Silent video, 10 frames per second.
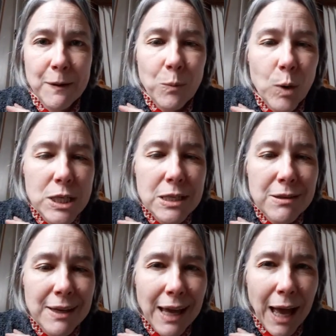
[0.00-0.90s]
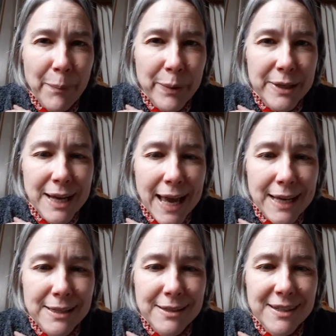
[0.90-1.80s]
What do you think happened
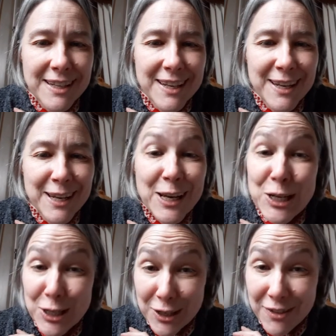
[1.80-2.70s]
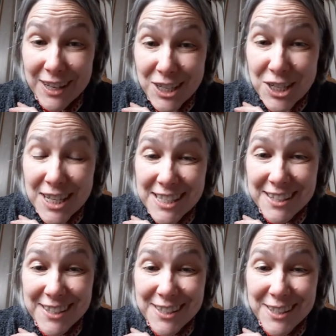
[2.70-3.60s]
next? Do you think
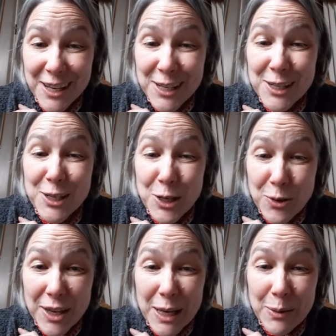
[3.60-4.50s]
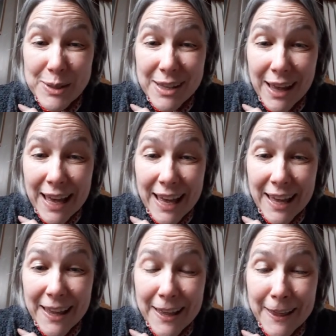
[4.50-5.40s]
Jesus knew that he was there?
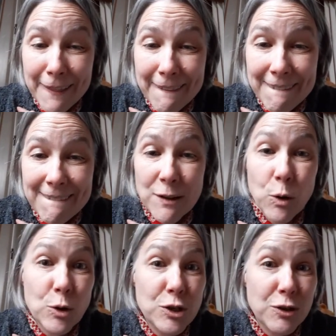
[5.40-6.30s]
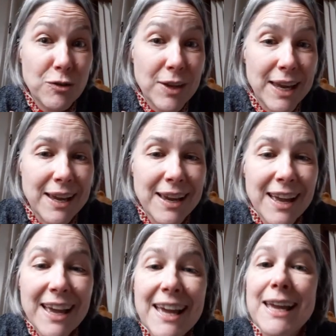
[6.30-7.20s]
Or do you think
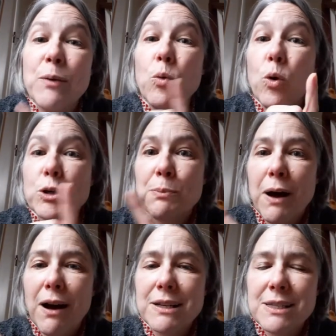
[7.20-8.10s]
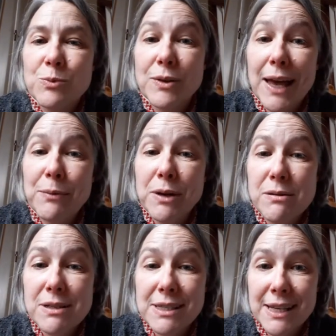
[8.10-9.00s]
he walked past without
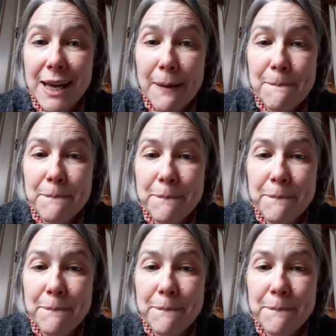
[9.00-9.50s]
noticing him?